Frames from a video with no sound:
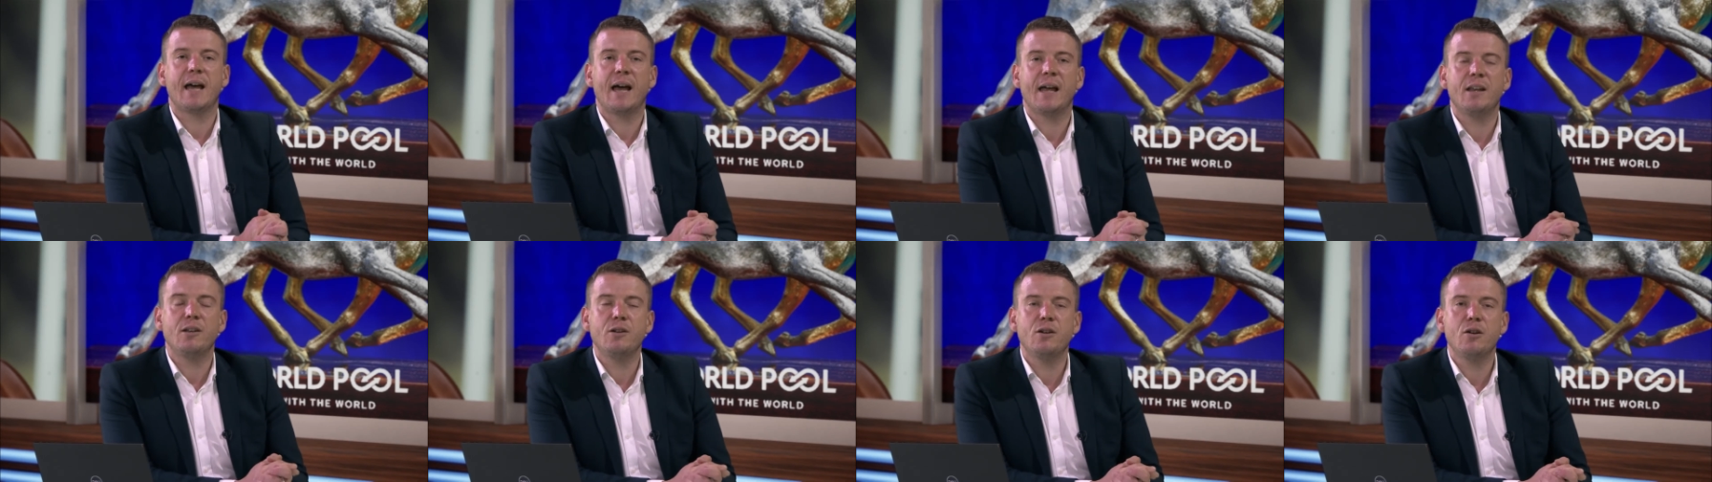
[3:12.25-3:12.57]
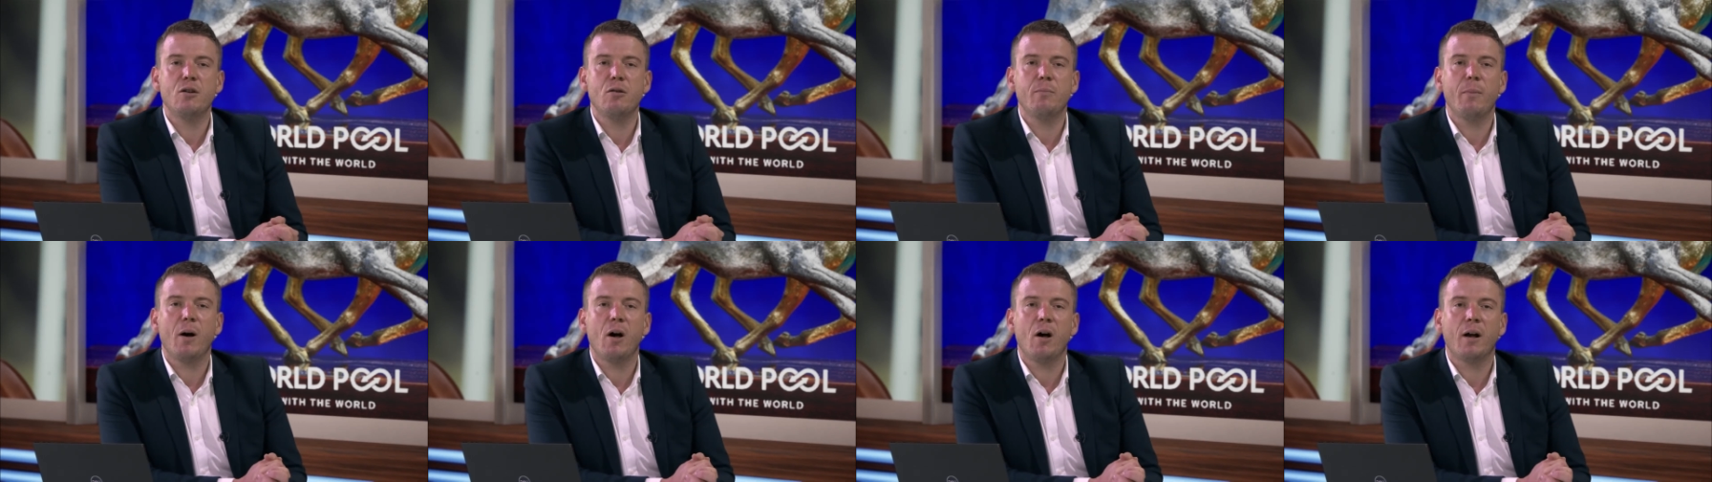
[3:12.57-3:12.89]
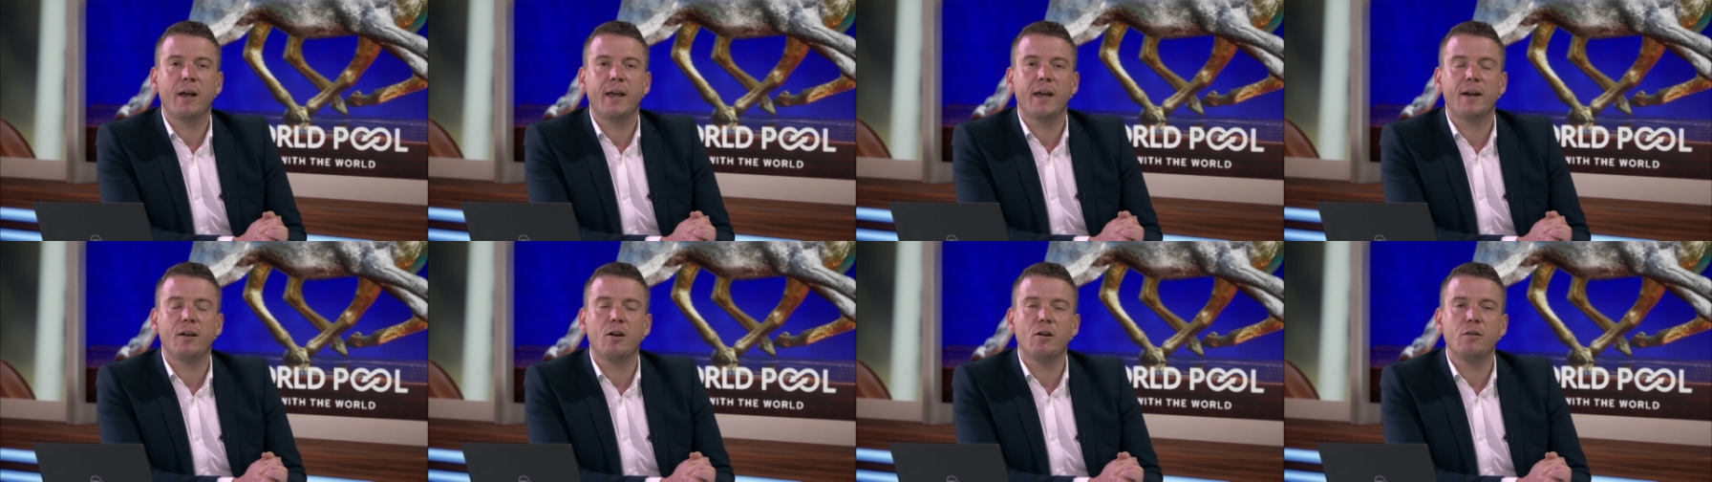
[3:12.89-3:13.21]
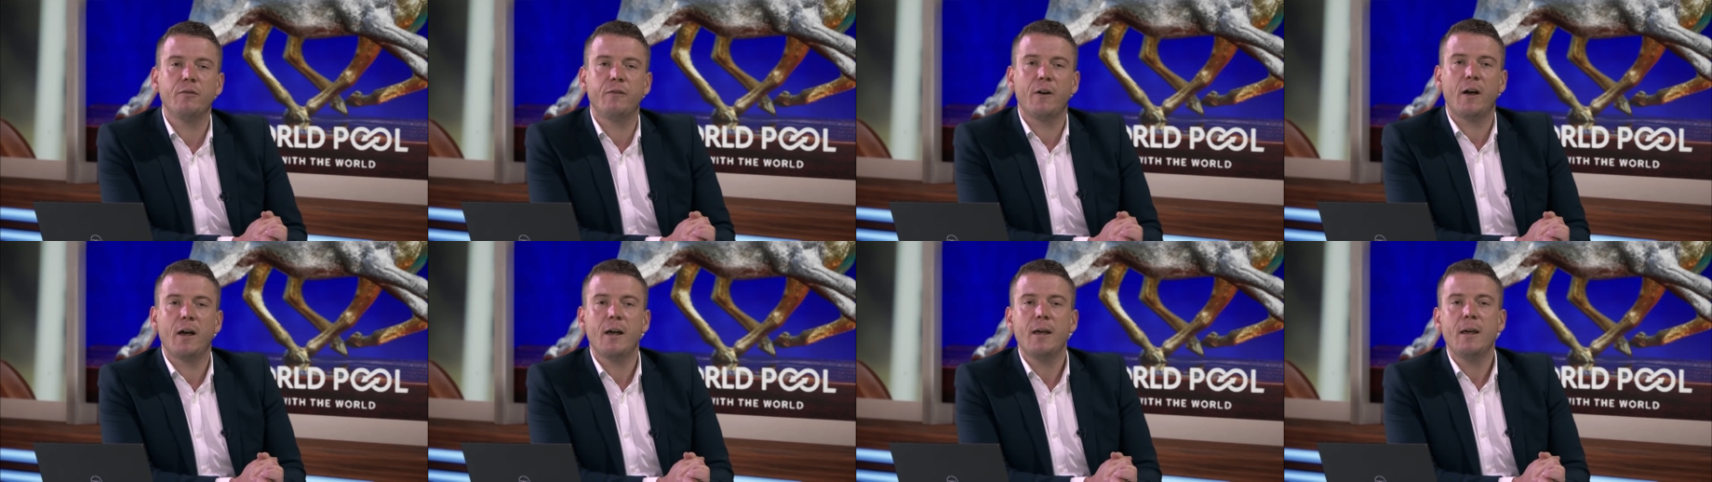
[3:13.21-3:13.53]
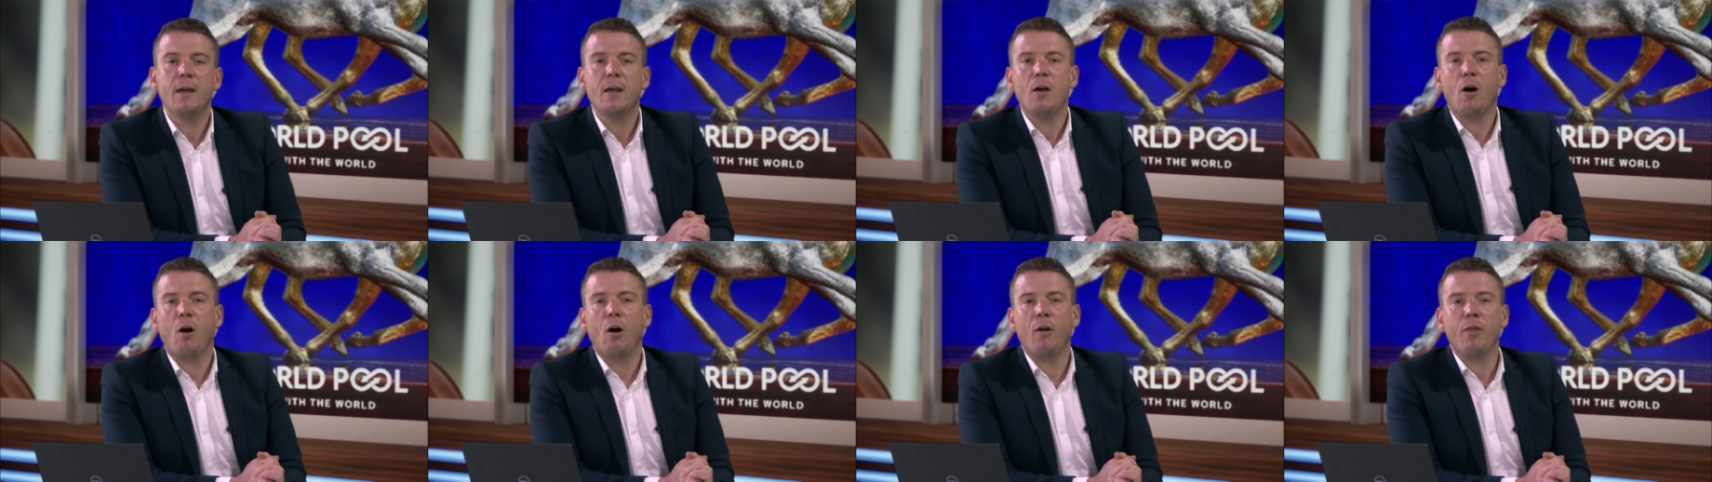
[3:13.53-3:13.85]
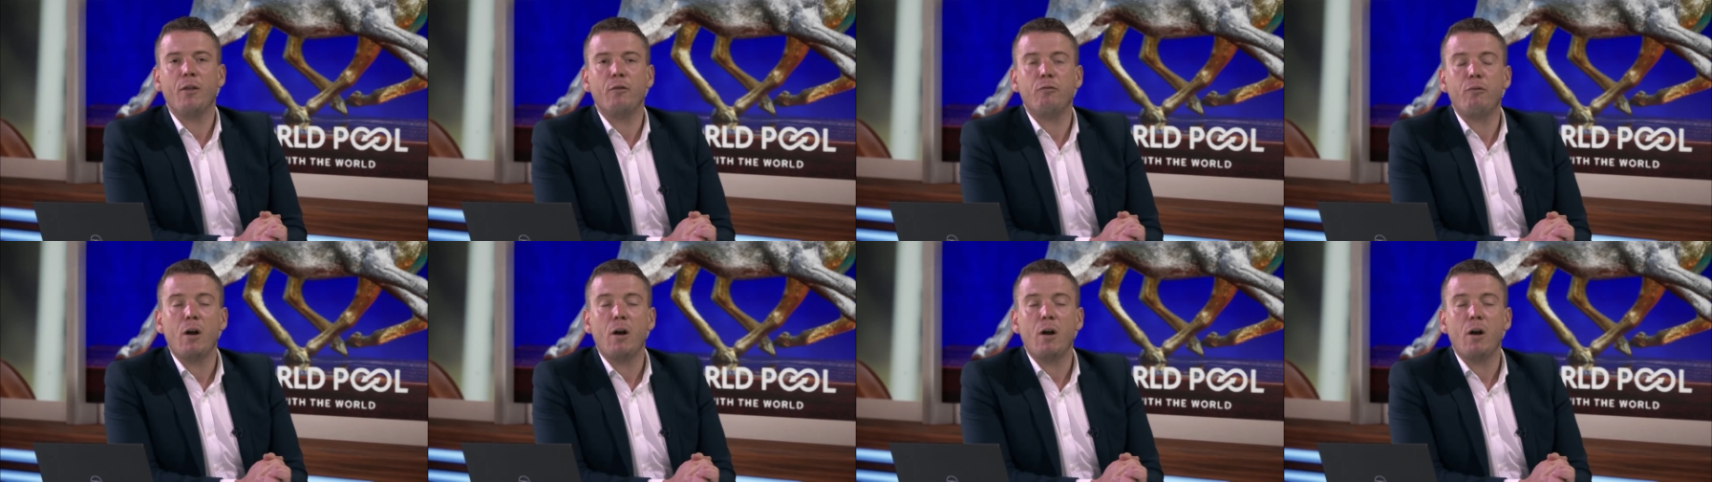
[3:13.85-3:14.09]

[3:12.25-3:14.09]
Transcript: at Newmarket over on the